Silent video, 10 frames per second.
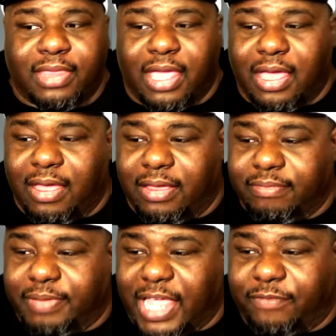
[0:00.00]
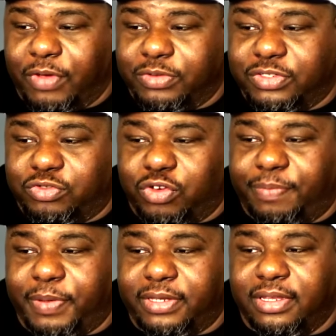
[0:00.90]
Uh, black folks is
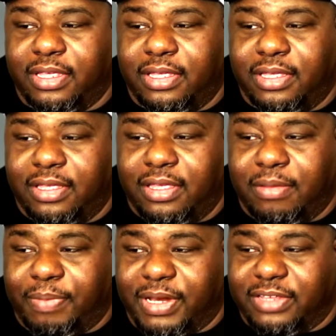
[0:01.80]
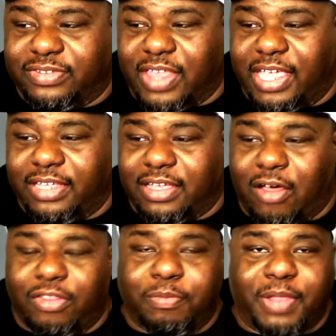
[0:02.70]
tripping, but it's like
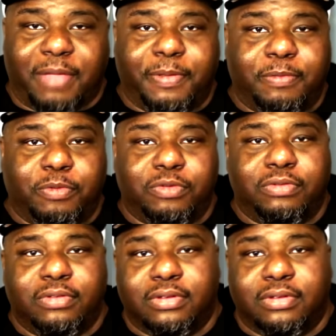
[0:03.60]
all the black people